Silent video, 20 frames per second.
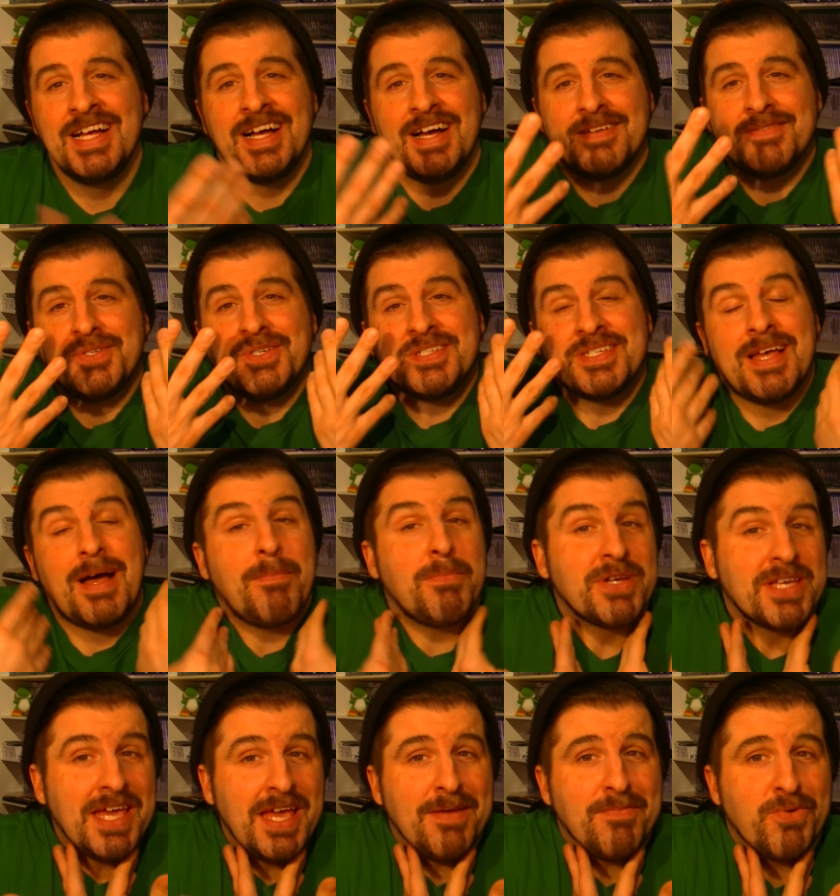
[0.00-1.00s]
And just, I'm a
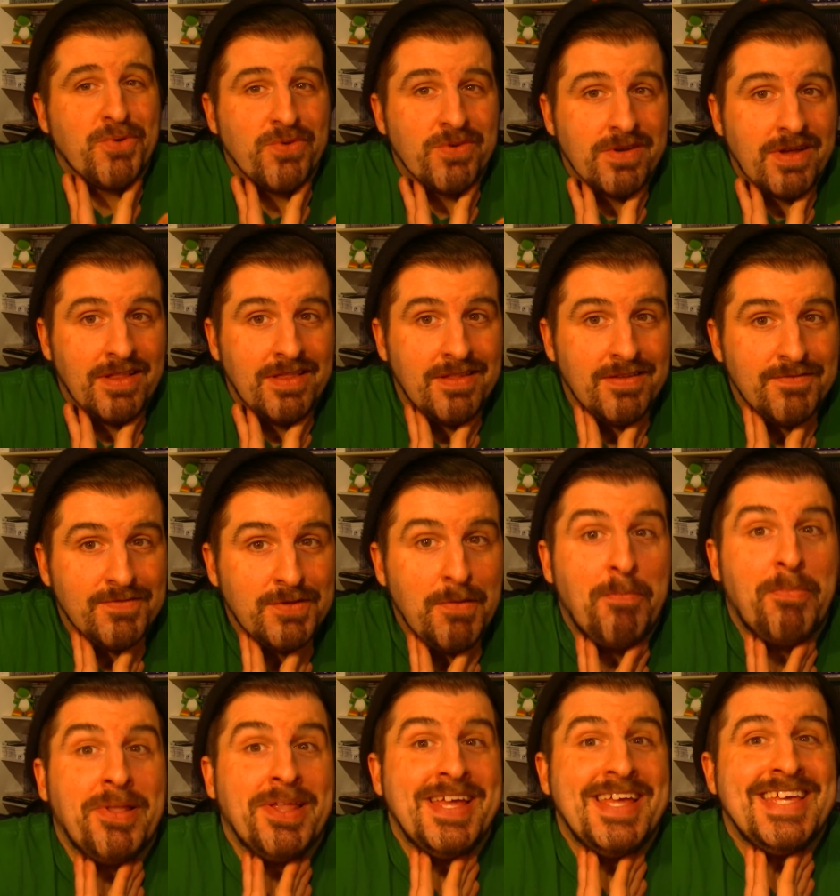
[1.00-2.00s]
gamer. I love to
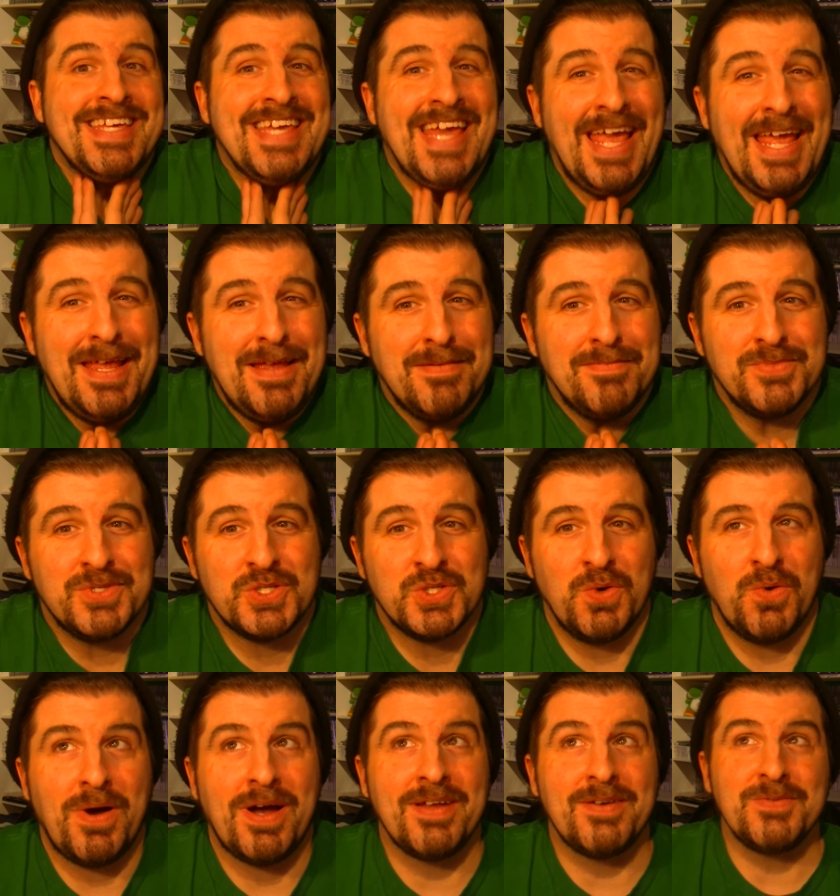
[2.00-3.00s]
play games.
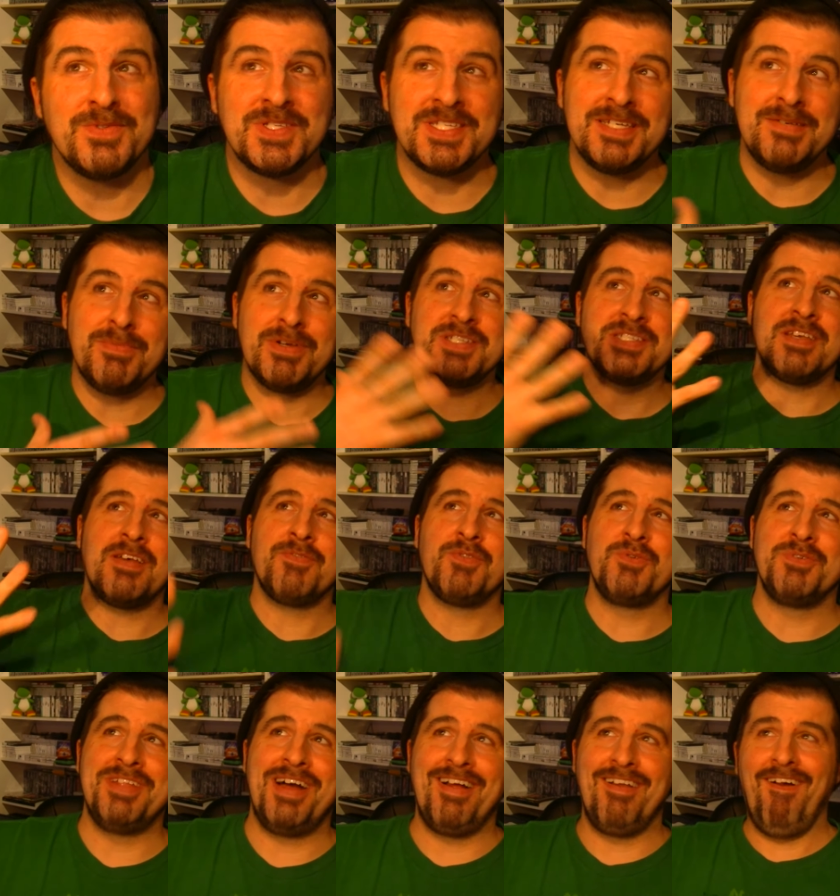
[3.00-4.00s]
So I don't see myself
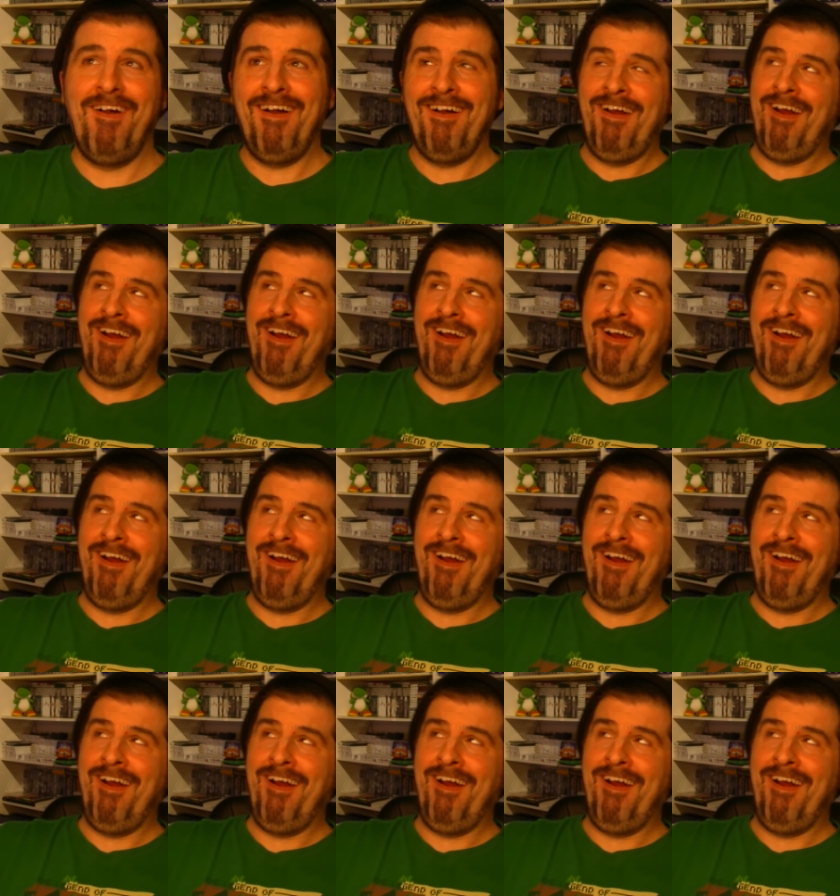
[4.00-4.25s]
doing that. Oh, ho,